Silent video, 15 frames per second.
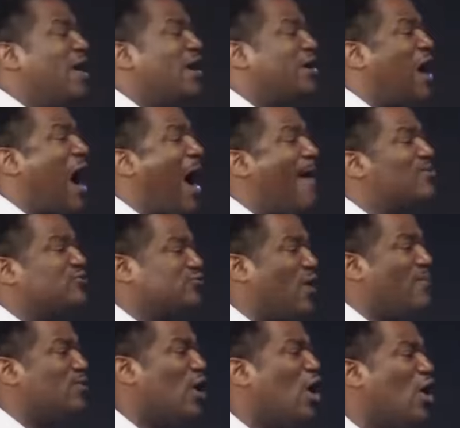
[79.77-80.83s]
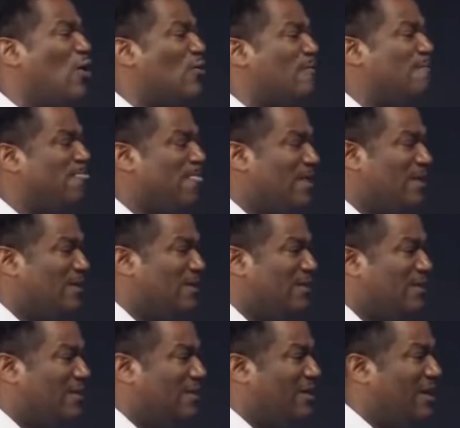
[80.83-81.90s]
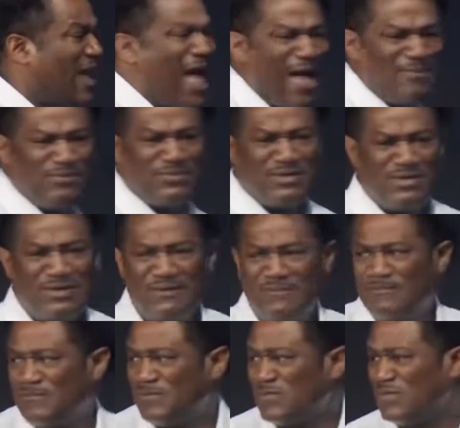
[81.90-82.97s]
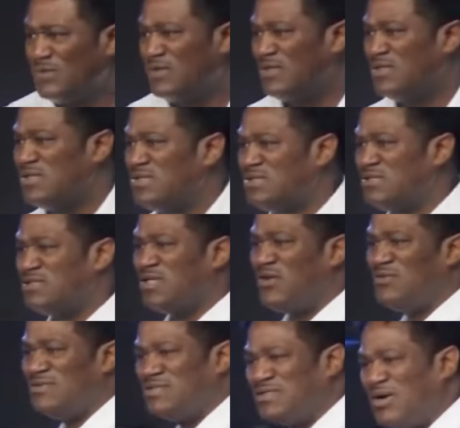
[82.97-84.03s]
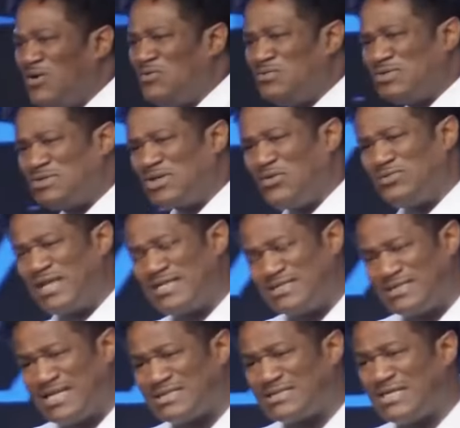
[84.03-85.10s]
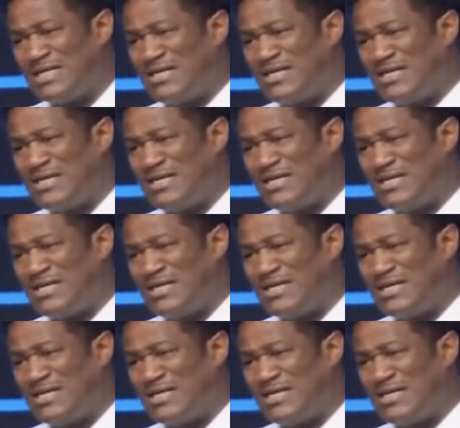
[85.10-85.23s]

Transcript: comes from you. I, so so so let's just